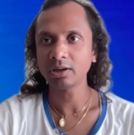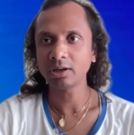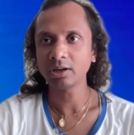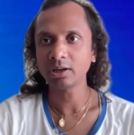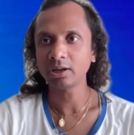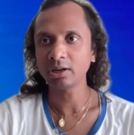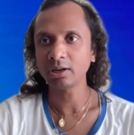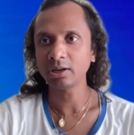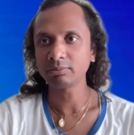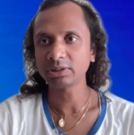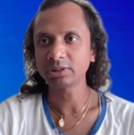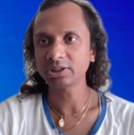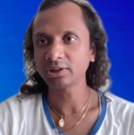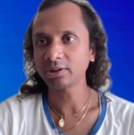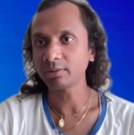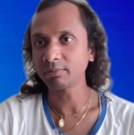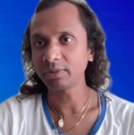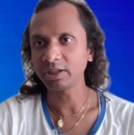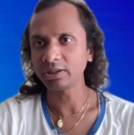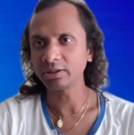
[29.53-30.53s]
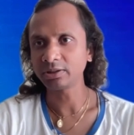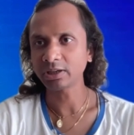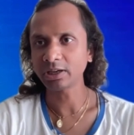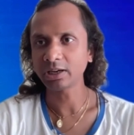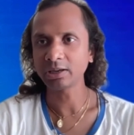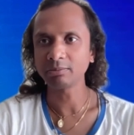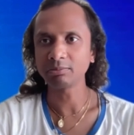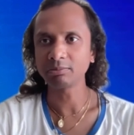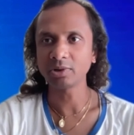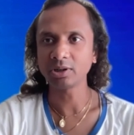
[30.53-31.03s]
Uh, but in the
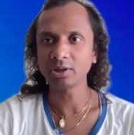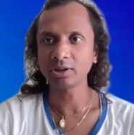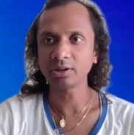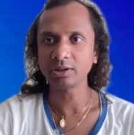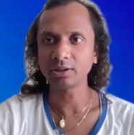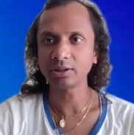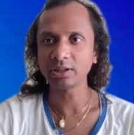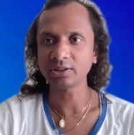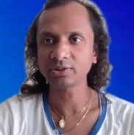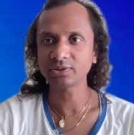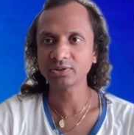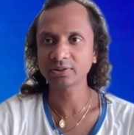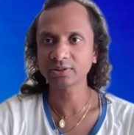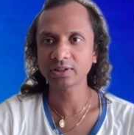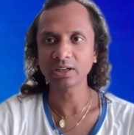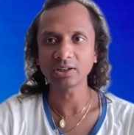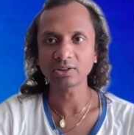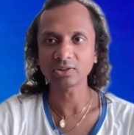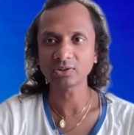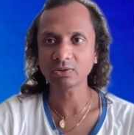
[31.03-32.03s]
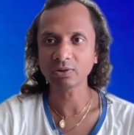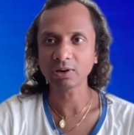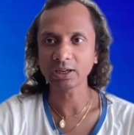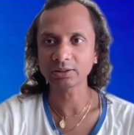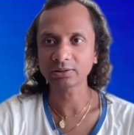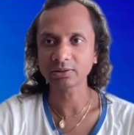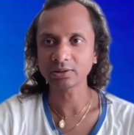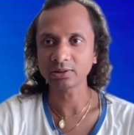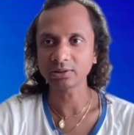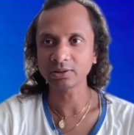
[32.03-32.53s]
meantime, uh, let's
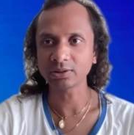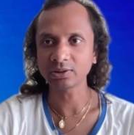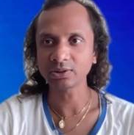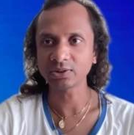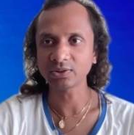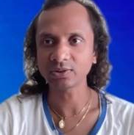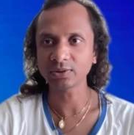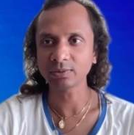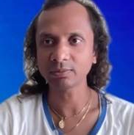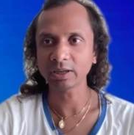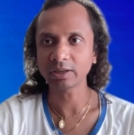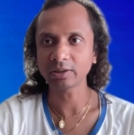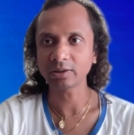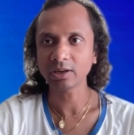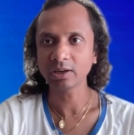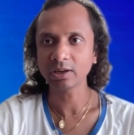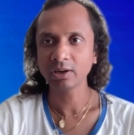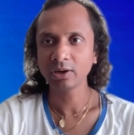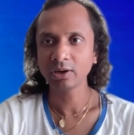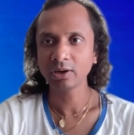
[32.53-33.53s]
kickstart uh, this event.